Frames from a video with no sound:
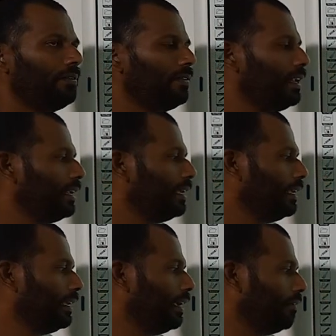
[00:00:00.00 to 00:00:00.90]
will
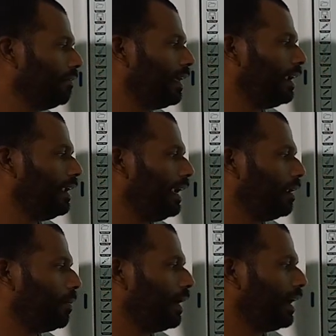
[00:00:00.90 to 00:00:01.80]
give that
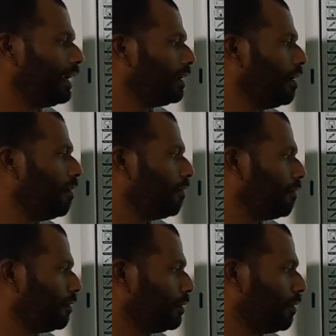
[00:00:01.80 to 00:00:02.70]
data packet
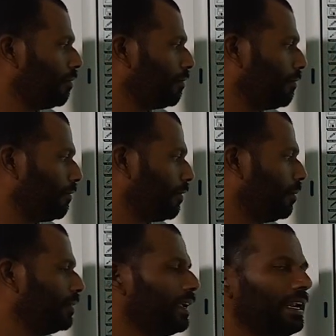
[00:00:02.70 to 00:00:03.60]

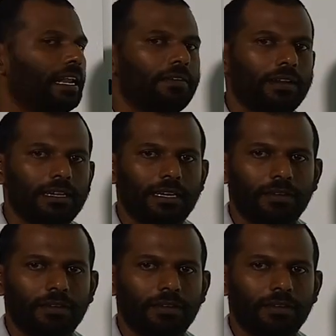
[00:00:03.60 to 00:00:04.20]
from the relevant